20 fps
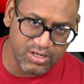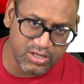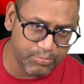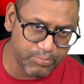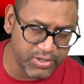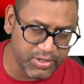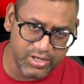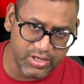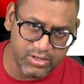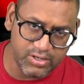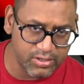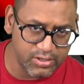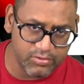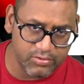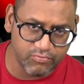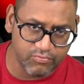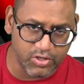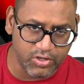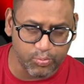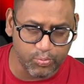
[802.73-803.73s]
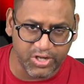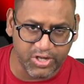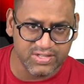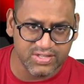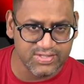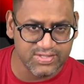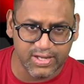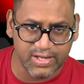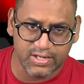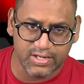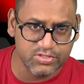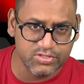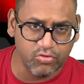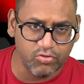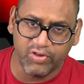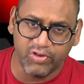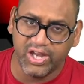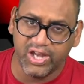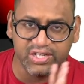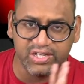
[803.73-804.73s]
is of
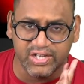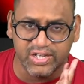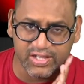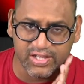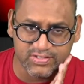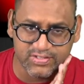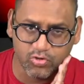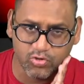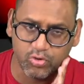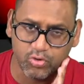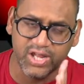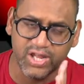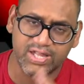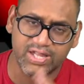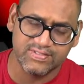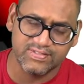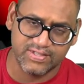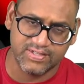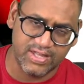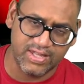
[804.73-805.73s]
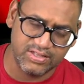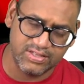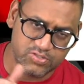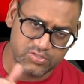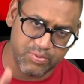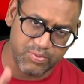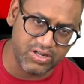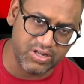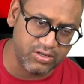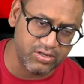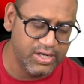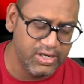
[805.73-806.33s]
80 days, or I can say in this manner,